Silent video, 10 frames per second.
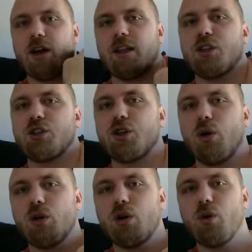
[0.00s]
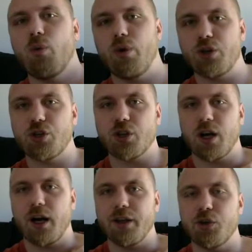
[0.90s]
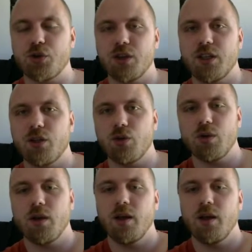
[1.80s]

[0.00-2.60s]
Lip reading: at the shoulder, which I usually do,